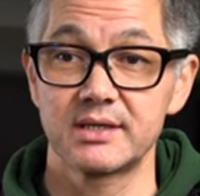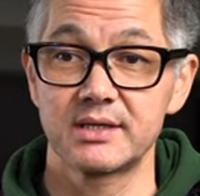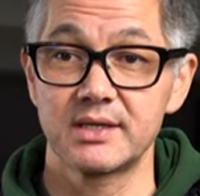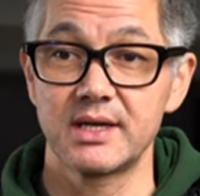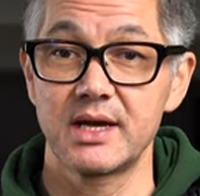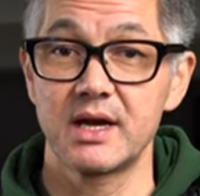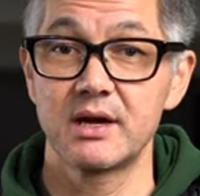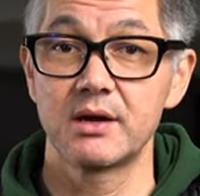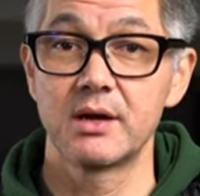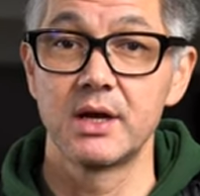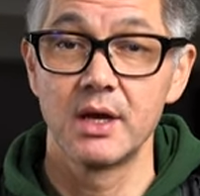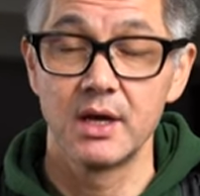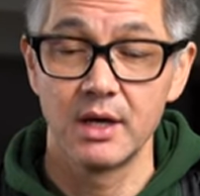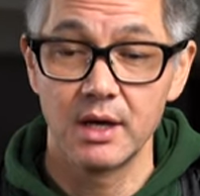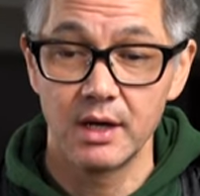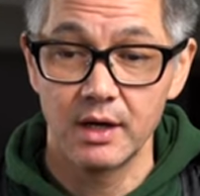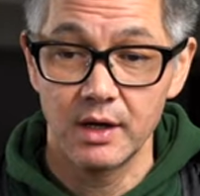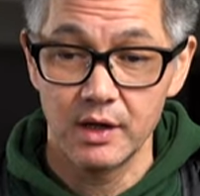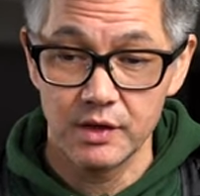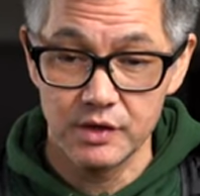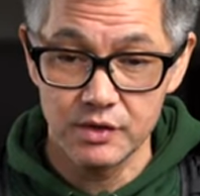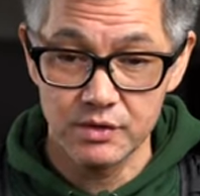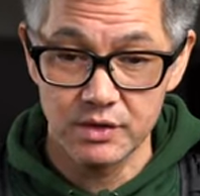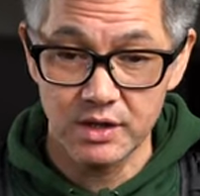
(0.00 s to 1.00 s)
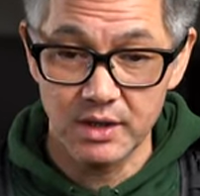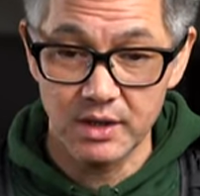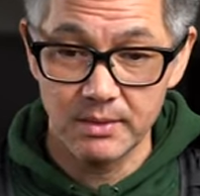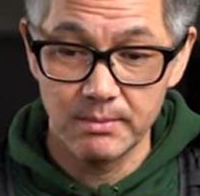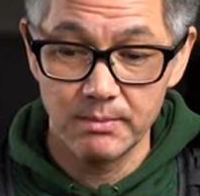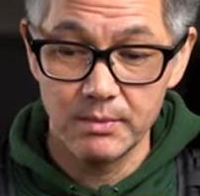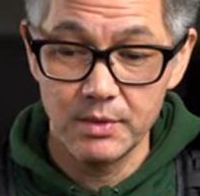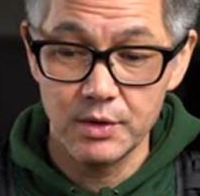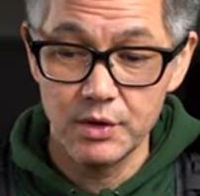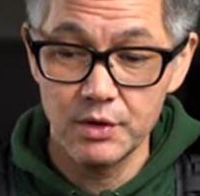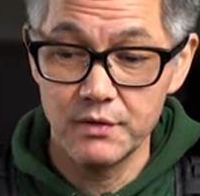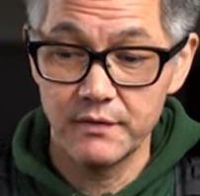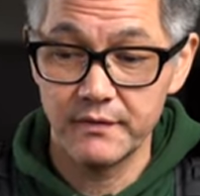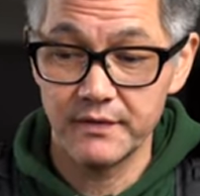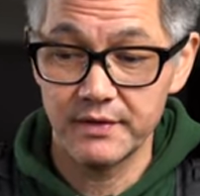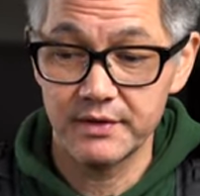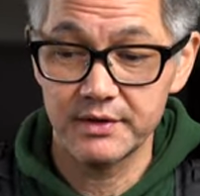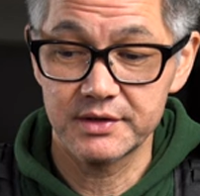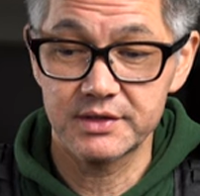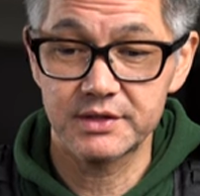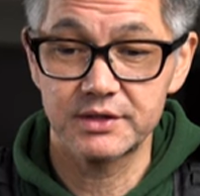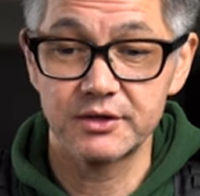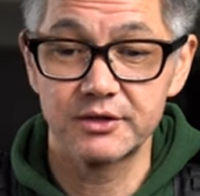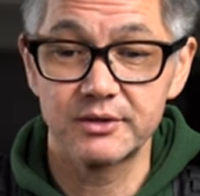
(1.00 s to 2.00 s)
Now, you can move
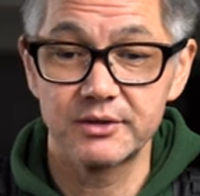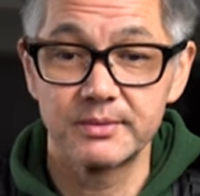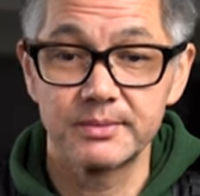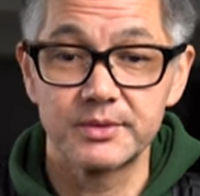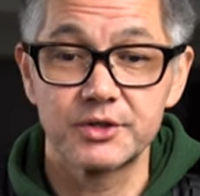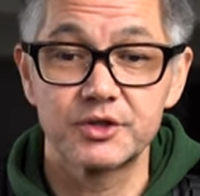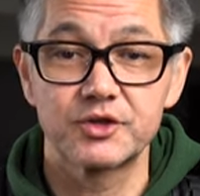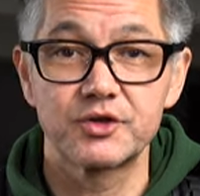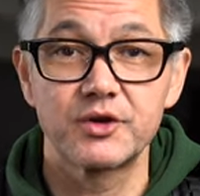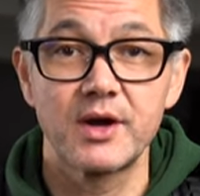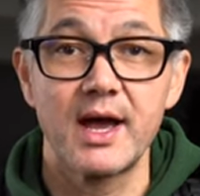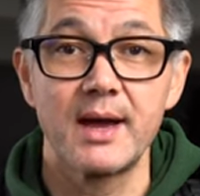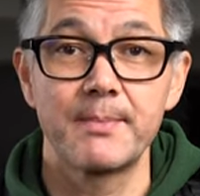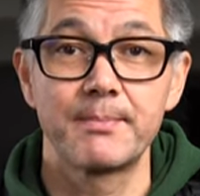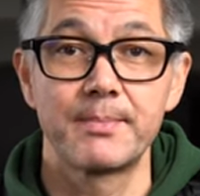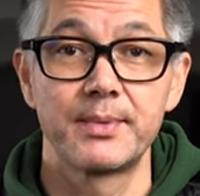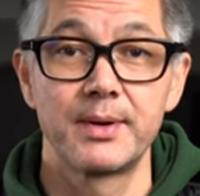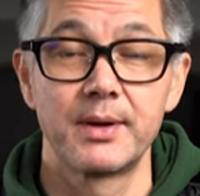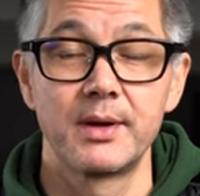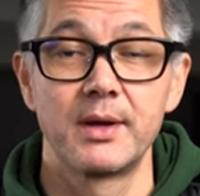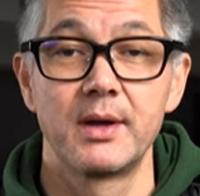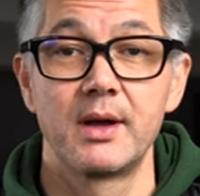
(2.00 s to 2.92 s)
the sternum strap